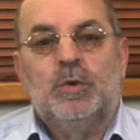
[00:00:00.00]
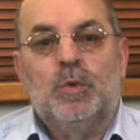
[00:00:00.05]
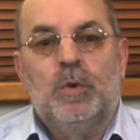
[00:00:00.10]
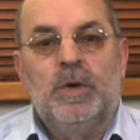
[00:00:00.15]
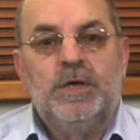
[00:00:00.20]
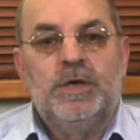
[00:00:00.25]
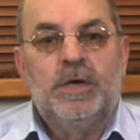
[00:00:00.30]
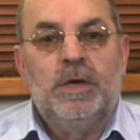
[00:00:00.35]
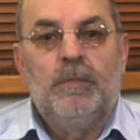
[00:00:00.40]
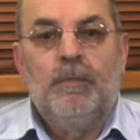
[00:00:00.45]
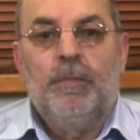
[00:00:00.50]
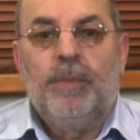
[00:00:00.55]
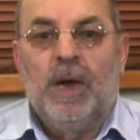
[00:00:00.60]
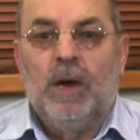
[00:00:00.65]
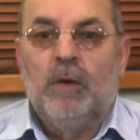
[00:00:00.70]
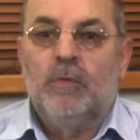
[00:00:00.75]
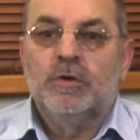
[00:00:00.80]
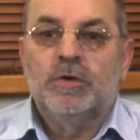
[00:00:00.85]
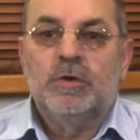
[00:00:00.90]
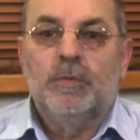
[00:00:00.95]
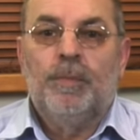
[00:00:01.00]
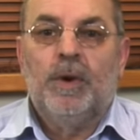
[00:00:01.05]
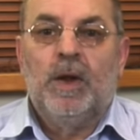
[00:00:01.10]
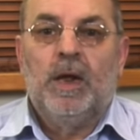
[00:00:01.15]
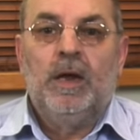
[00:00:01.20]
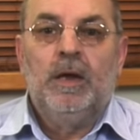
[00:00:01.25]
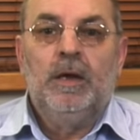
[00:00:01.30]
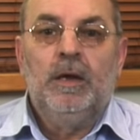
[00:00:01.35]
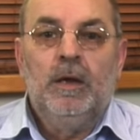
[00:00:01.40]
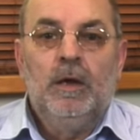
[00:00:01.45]
switching power
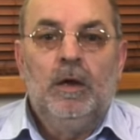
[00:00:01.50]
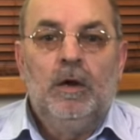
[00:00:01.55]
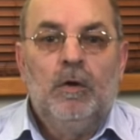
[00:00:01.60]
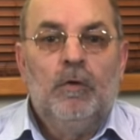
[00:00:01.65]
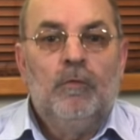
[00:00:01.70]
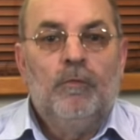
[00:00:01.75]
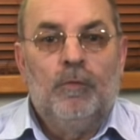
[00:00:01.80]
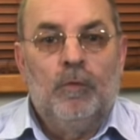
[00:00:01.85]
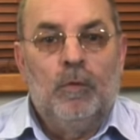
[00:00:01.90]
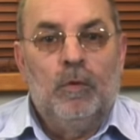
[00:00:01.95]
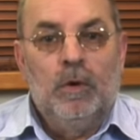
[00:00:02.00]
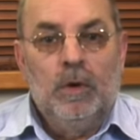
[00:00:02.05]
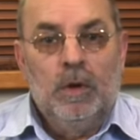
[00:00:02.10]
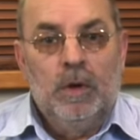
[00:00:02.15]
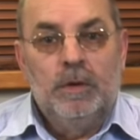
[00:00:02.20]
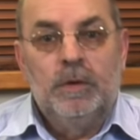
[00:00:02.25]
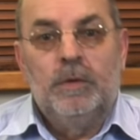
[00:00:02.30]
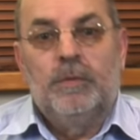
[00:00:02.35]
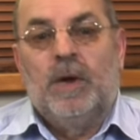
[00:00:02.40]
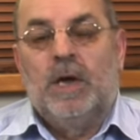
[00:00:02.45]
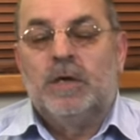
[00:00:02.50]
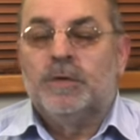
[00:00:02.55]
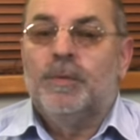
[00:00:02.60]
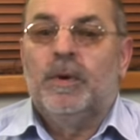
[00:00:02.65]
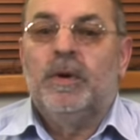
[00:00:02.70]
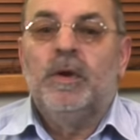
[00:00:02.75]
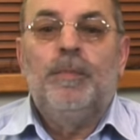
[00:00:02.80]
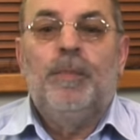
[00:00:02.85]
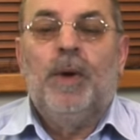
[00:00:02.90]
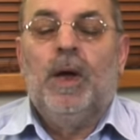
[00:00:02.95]
supply for the
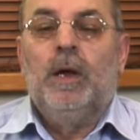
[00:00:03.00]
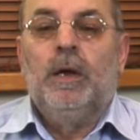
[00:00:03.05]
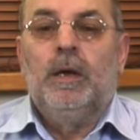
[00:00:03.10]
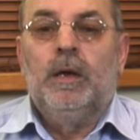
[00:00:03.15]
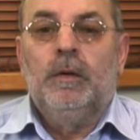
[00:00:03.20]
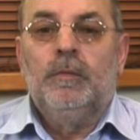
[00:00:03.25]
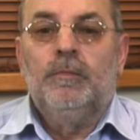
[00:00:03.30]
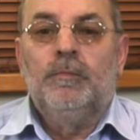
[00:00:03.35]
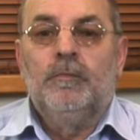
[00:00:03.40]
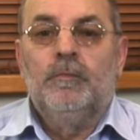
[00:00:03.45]
Raspberry Pi.